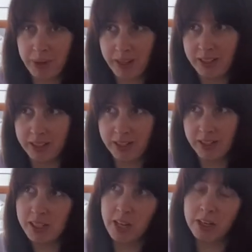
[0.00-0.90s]
but in the
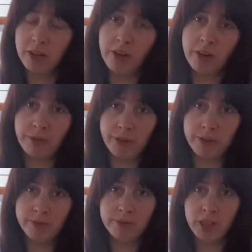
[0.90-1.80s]
sun I know I'll
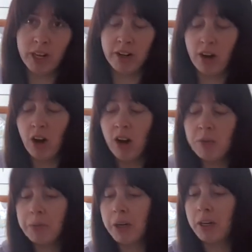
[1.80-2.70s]
feel kind of
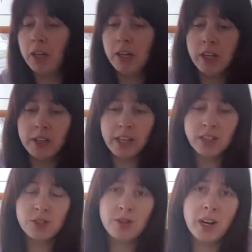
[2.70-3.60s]
hot, but
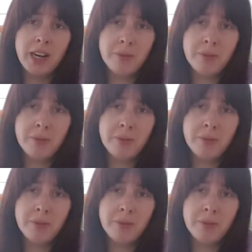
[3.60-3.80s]
that's all right.